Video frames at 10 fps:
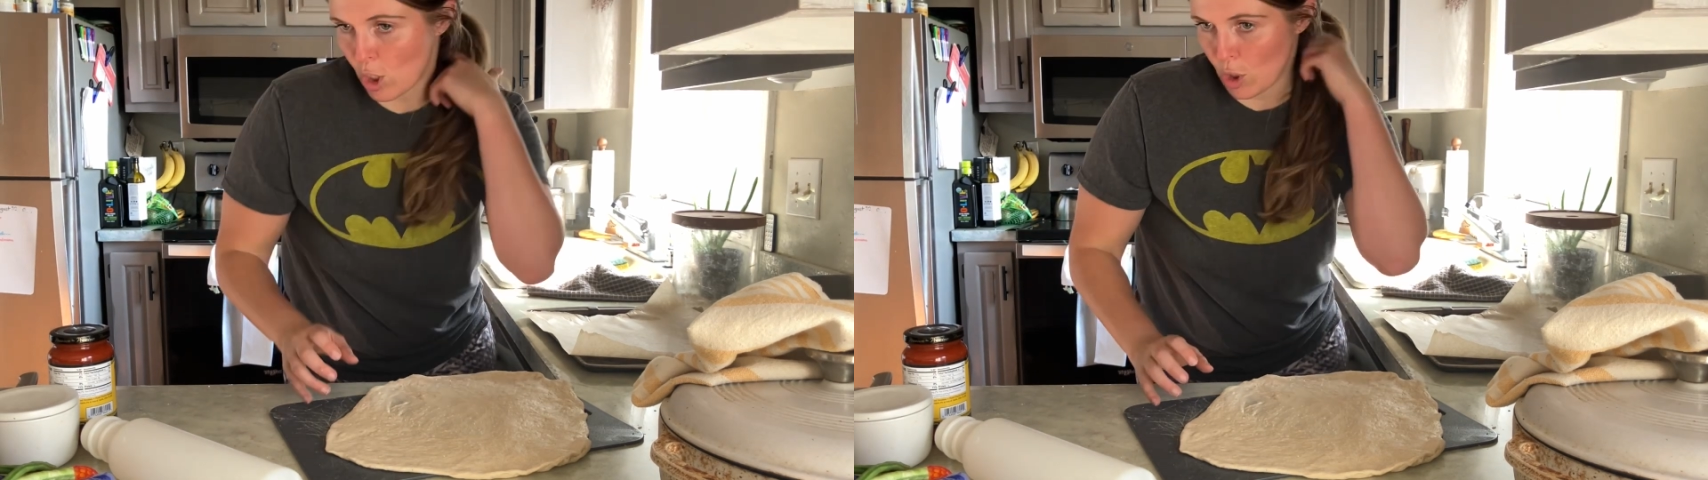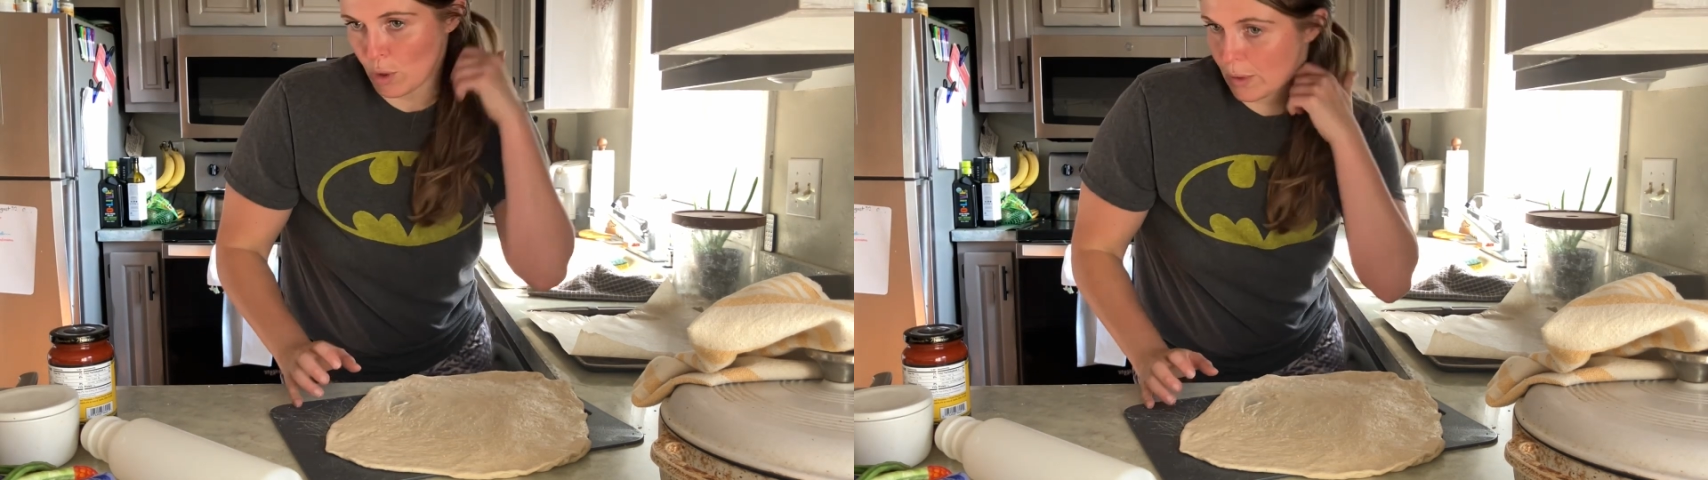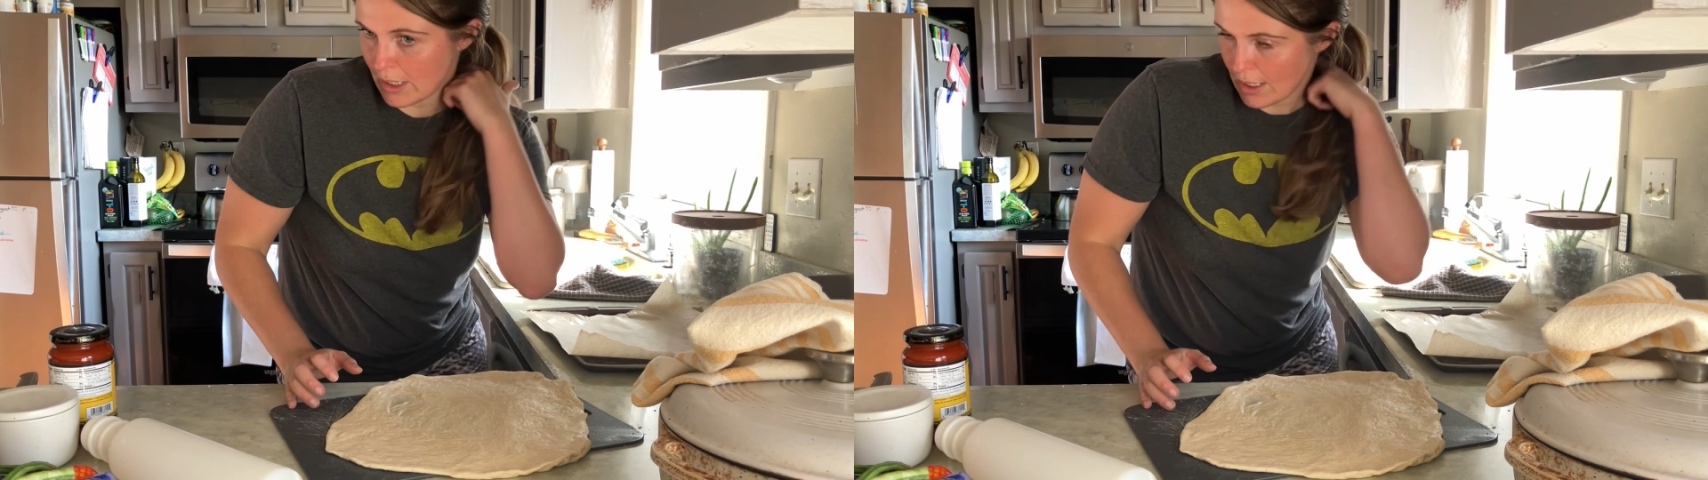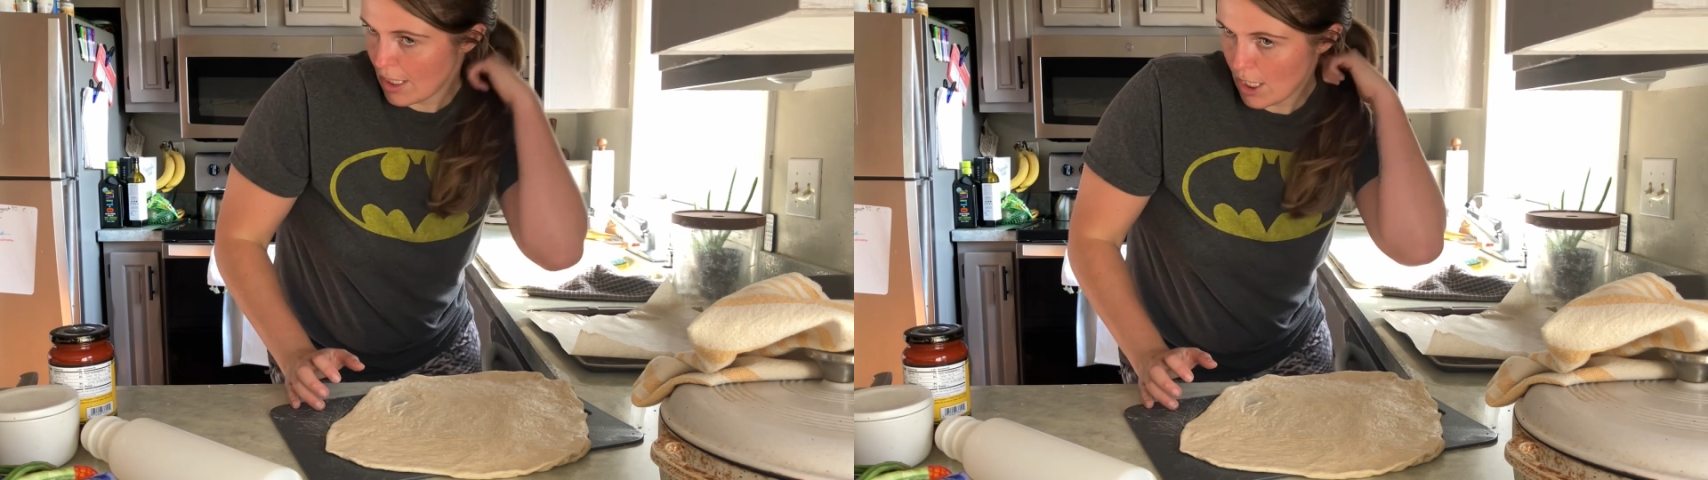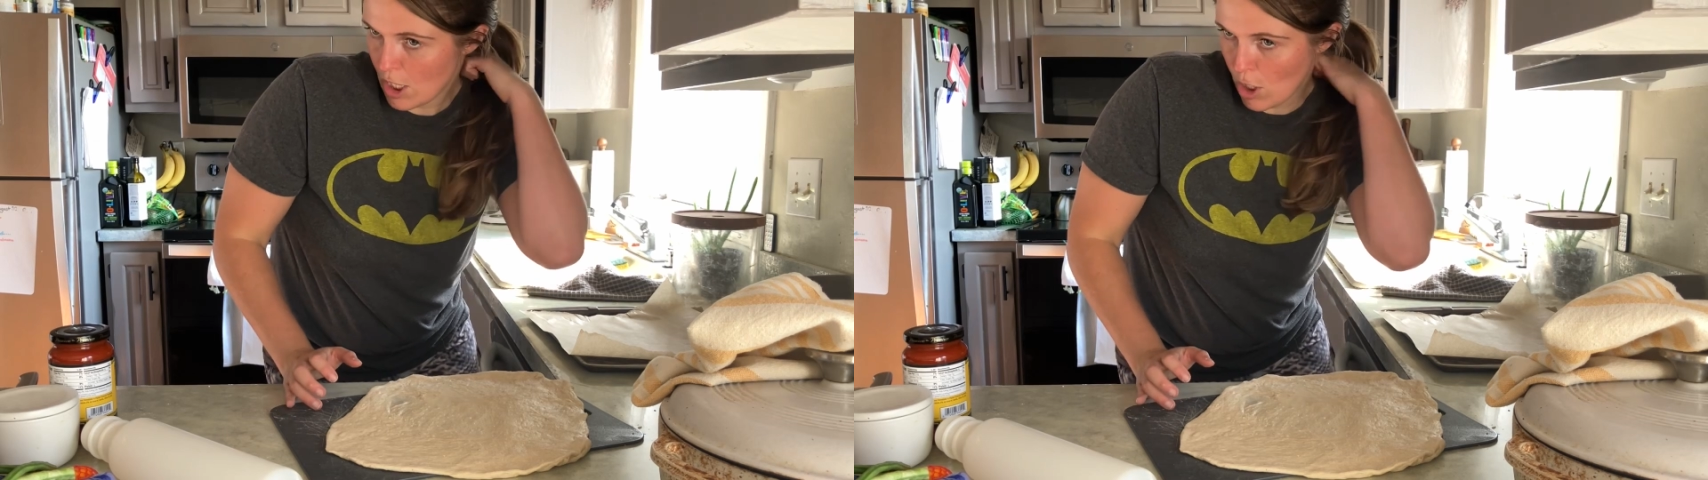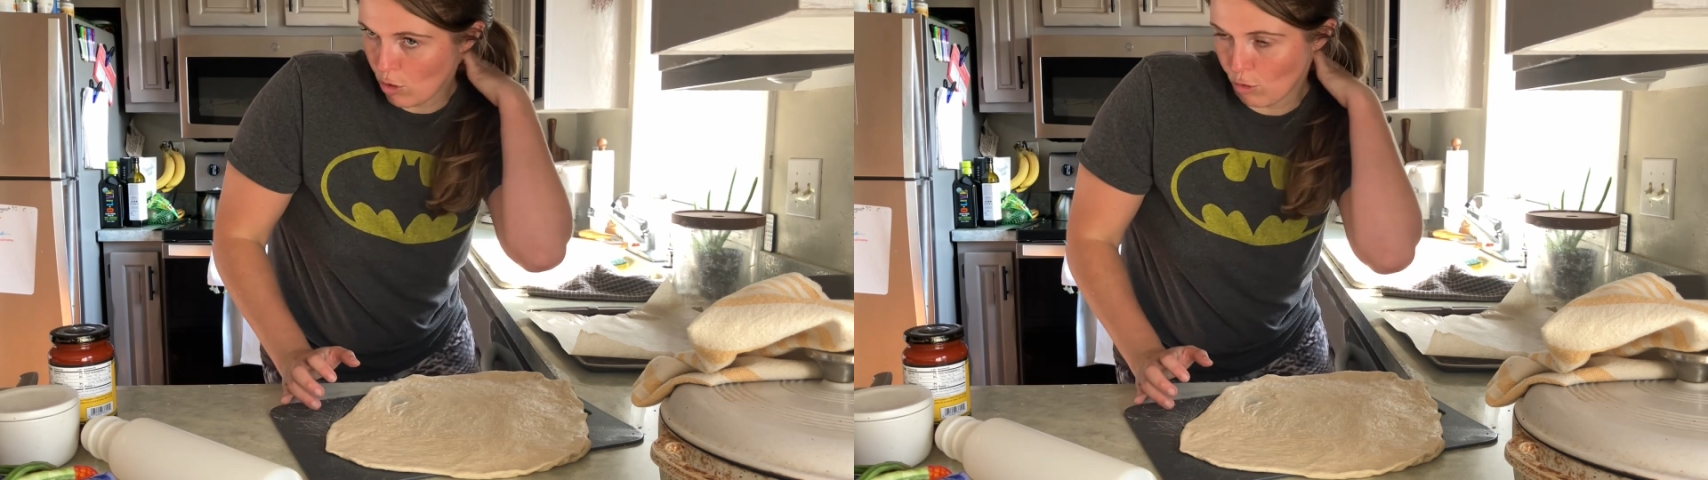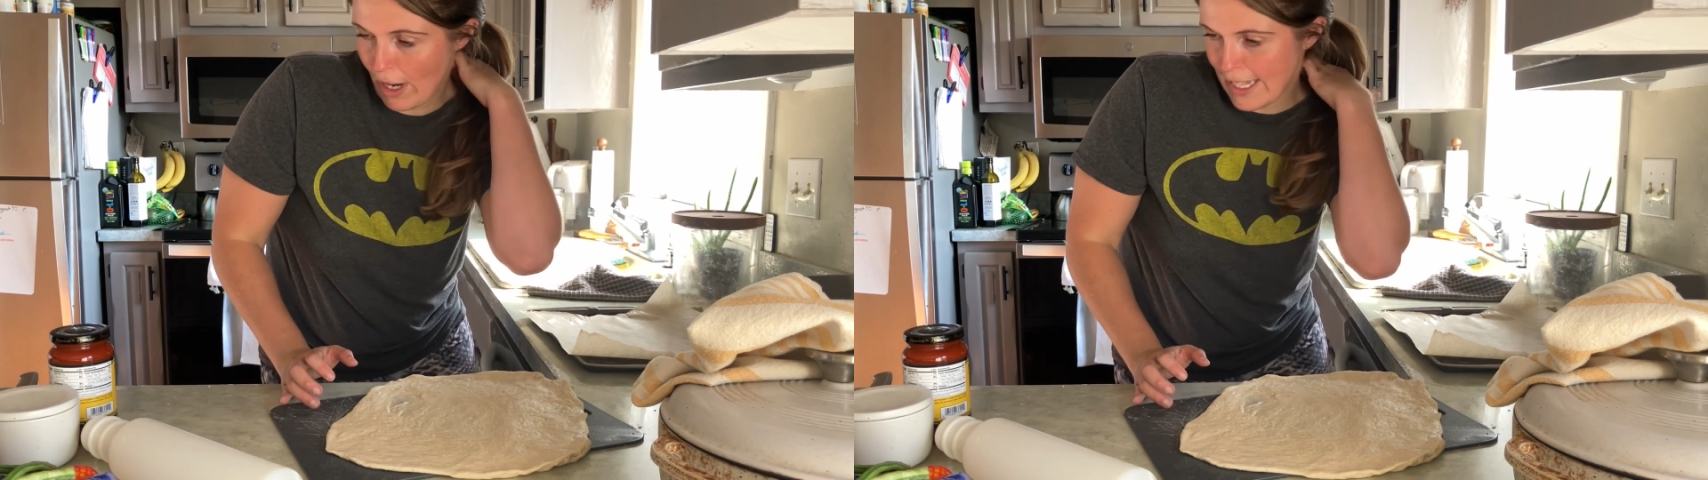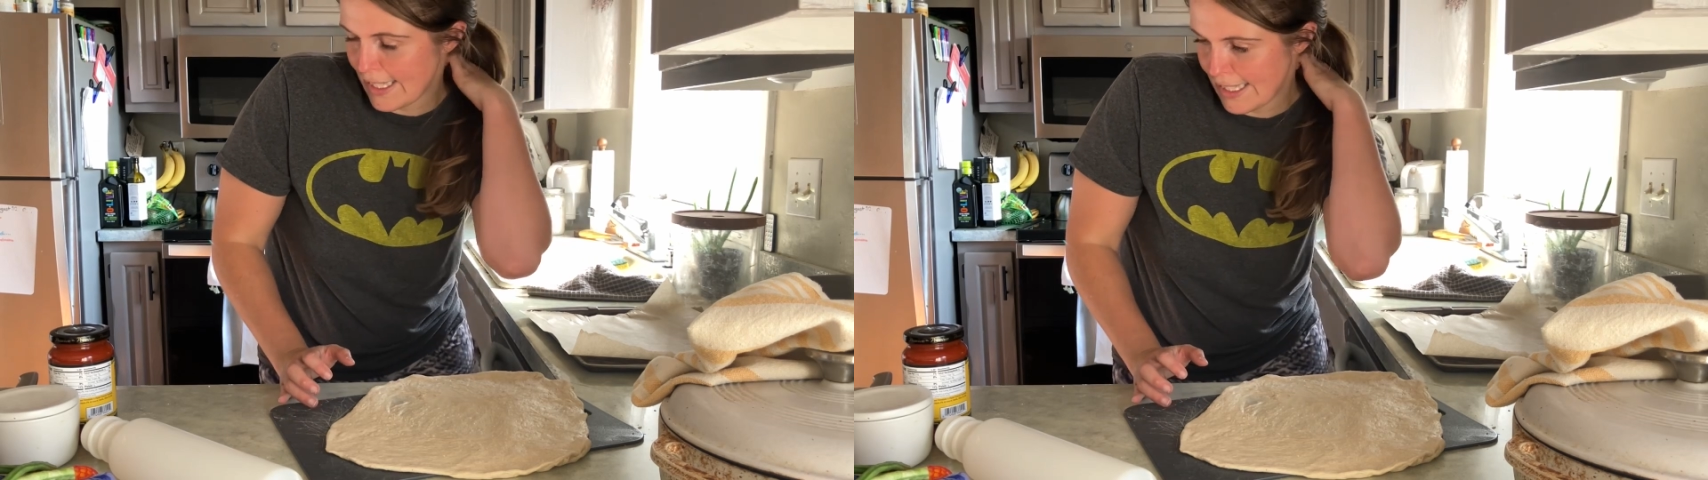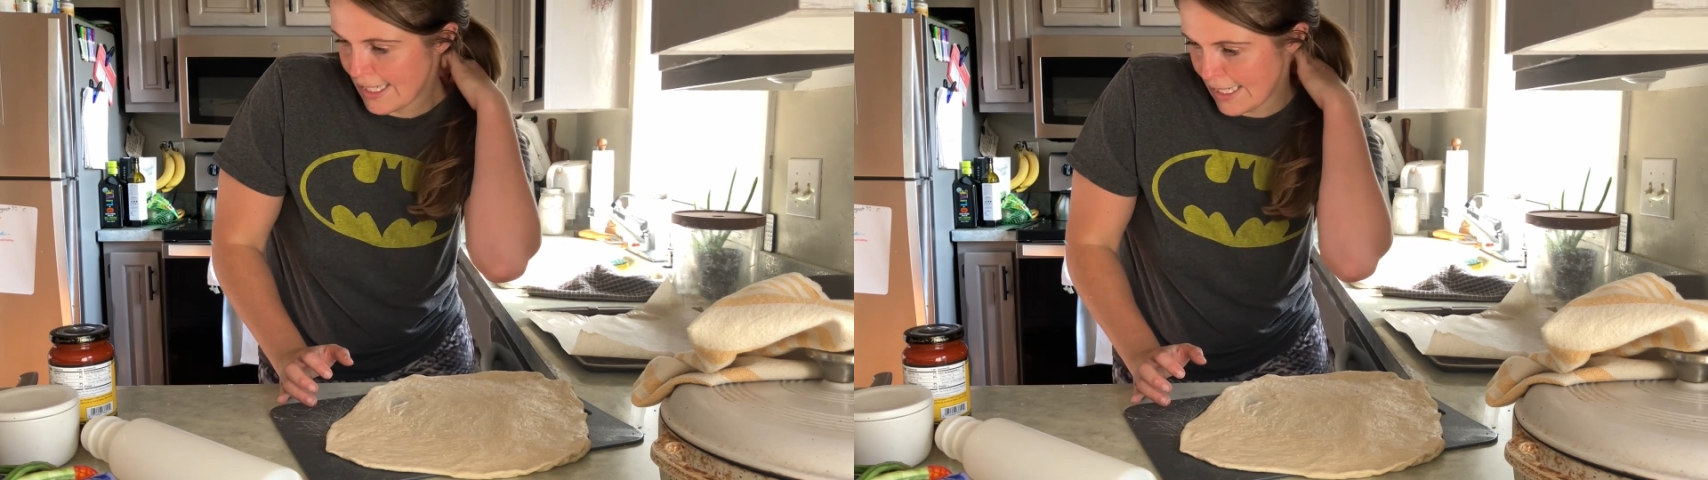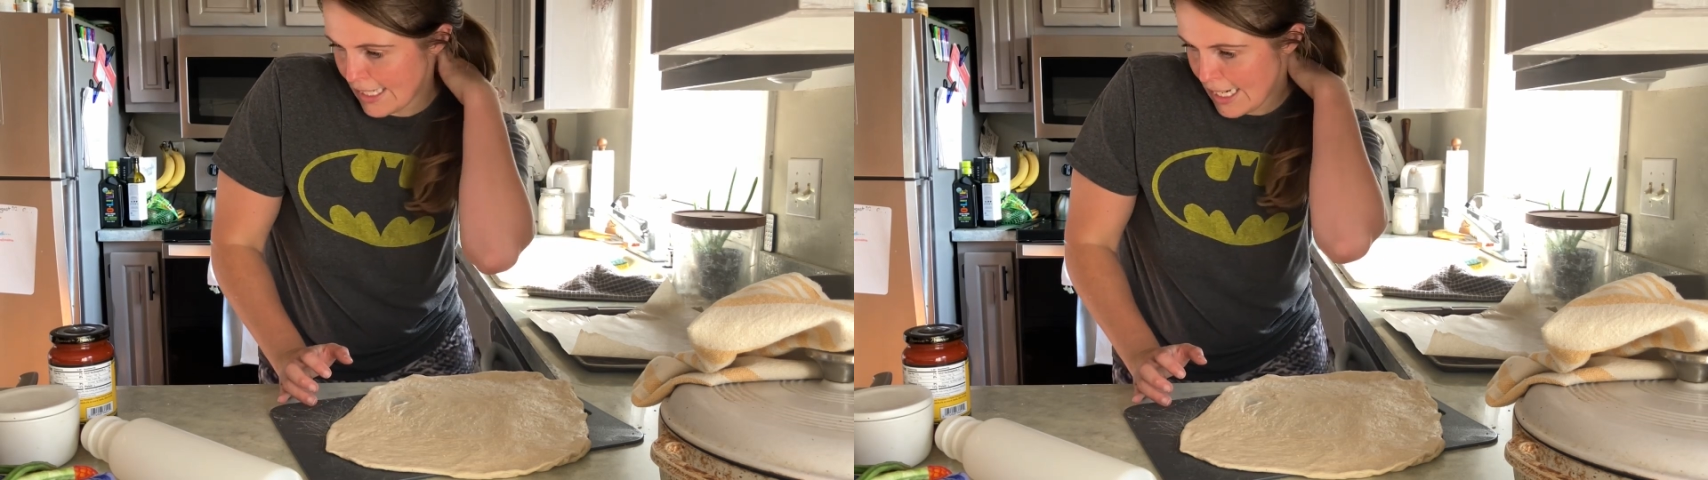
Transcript: gluten rest